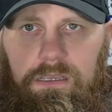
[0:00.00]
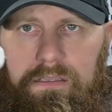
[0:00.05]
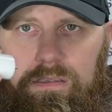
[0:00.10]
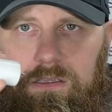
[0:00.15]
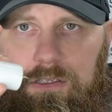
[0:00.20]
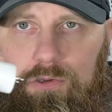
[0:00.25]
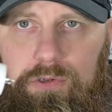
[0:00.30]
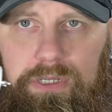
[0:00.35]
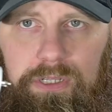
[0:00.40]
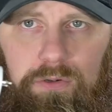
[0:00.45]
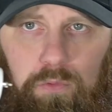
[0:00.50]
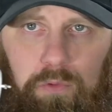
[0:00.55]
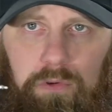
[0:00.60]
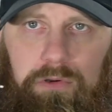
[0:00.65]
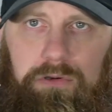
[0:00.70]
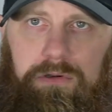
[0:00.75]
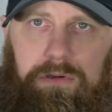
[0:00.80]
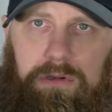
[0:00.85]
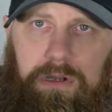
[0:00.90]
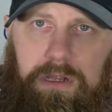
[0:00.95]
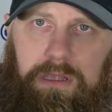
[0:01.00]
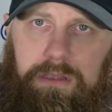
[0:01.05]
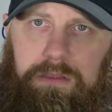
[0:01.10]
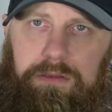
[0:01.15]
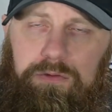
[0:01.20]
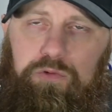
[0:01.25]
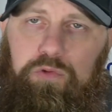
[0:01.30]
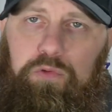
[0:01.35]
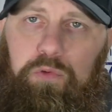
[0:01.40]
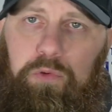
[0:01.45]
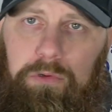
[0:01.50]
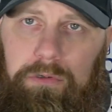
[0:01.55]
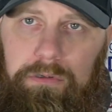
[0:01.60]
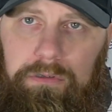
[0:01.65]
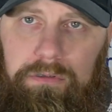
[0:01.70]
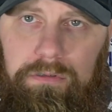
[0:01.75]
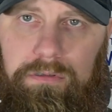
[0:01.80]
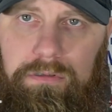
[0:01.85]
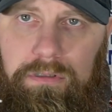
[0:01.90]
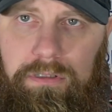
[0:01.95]
You can order the
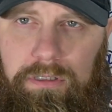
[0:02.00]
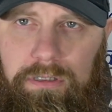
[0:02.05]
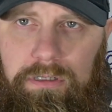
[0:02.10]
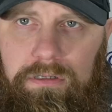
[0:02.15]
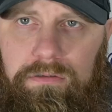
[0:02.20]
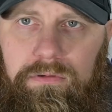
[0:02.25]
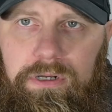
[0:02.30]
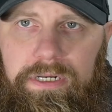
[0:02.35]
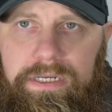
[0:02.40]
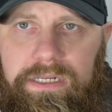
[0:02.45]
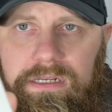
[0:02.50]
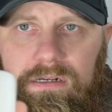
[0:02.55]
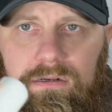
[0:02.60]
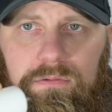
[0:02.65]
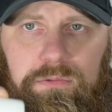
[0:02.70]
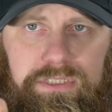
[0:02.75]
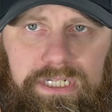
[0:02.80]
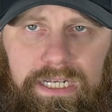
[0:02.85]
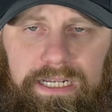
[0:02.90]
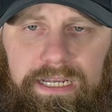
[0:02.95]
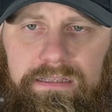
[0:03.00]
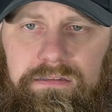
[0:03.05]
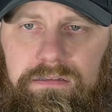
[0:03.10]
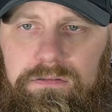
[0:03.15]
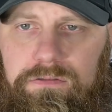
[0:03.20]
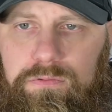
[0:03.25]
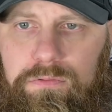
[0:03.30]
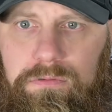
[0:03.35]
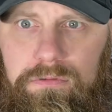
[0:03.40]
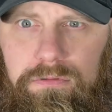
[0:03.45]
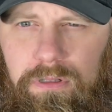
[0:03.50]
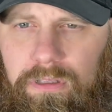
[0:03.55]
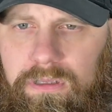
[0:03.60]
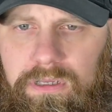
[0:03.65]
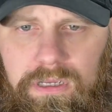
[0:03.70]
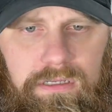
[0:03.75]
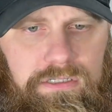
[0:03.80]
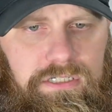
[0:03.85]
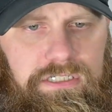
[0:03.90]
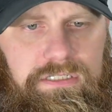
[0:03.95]
tool right here, which I got the tool.
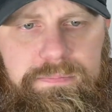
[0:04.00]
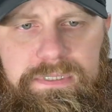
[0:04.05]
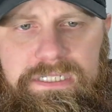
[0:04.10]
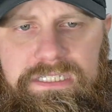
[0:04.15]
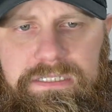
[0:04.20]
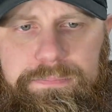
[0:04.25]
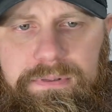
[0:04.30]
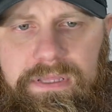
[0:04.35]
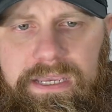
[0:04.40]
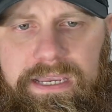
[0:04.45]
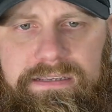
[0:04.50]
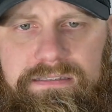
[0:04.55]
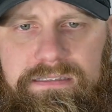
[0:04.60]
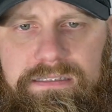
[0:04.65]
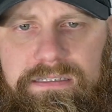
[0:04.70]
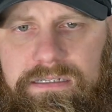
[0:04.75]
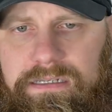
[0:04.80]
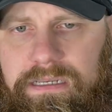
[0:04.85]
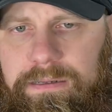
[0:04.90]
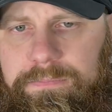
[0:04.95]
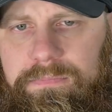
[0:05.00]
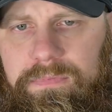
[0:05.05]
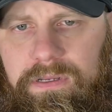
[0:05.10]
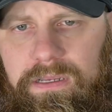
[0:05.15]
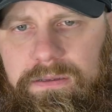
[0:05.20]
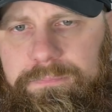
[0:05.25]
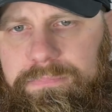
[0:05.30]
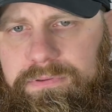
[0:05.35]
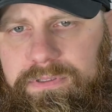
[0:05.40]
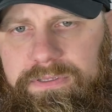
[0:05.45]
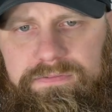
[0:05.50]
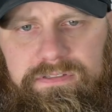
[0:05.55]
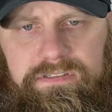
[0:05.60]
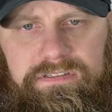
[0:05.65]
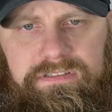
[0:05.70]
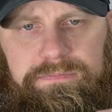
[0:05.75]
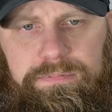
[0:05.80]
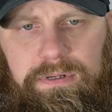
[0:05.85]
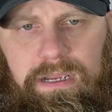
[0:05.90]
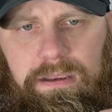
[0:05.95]
Just a piece of plastic. I believe
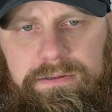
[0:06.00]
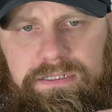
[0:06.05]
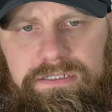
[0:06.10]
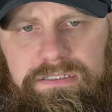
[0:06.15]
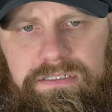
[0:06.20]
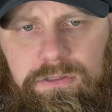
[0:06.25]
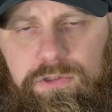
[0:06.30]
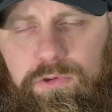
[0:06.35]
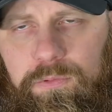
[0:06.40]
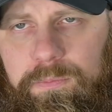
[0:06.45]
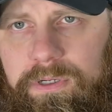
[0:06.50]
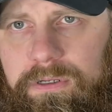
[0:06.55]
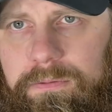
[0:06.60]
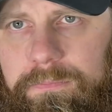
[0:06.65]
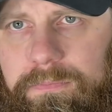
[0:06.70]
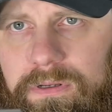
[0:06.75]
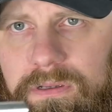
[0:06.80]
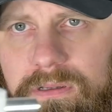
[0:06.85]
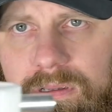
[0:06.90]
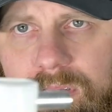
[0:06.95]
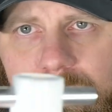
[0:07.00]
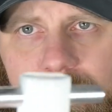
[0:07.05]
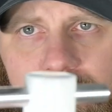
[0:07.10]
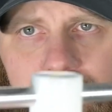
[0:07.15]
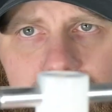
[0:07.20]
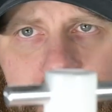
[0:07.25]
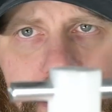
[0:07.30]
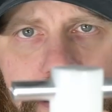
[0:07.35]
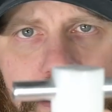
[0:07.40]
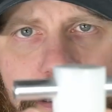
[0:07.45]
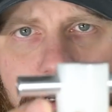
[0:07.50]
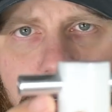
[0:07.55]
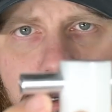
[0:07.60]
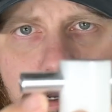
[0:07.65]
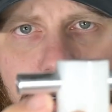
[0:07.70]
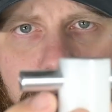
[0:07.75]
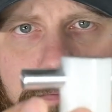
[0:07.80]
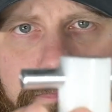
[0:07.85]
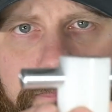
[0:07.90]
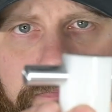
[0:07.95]
this is probably just aluminum
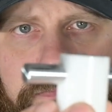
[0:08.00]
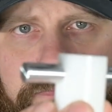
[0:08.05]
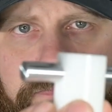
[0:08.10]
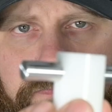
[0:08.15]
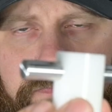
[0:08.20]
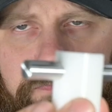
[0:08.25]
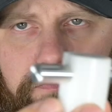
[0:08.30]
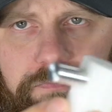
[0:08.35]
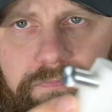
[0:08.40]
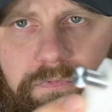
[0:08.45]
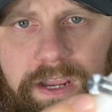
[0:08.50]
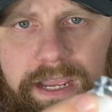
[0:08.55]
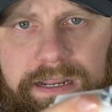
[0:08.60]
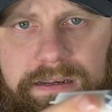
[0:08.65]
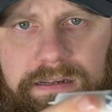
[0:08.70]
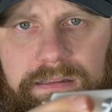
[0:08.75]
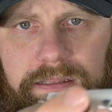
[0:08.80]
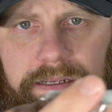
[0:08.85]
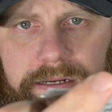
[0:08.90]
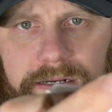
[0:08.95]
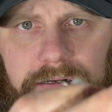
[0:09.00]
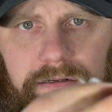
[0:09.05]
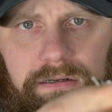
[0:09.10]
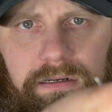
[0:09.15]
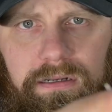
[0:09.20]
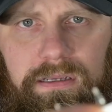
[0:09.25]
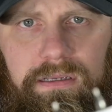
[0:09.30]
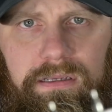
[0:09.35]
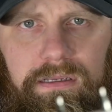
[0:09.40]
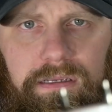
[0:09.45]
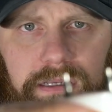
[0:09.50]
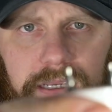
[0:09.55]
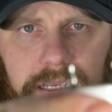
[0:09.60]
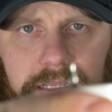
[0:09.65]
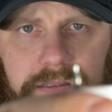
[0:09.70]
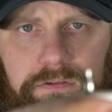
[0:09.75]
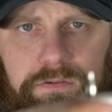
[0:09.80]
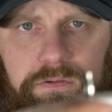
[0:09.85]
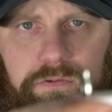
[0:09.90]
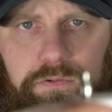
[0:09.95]
rod in there,
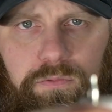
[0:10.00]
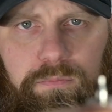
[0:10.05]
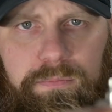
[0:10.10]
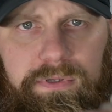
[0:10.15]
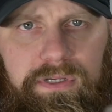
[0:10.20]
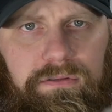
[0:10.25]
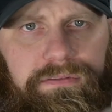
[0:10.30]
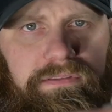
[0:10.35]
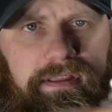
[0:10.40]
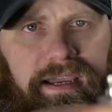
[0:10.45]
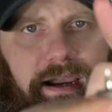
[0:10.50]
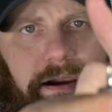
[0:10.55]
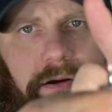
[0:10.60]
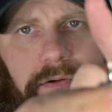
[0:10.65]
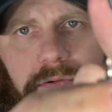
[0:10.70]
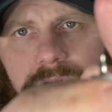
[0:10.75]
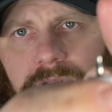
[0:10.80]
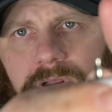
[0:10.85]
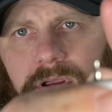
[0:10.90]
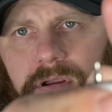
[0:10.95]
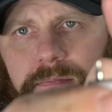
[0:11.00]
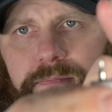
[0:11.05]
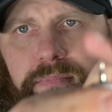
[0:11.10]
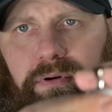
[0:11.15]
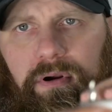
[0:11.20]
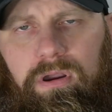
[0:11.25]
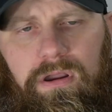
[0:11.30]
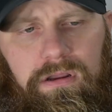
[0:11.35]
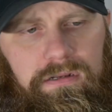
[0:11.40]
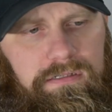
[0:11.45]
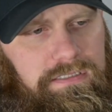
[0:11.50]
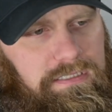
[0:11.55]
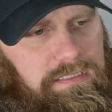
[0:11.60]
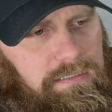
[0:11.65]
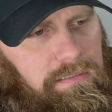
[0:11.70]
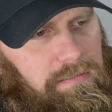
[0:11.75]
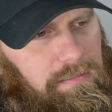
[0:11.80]
and 2 milled down prongs.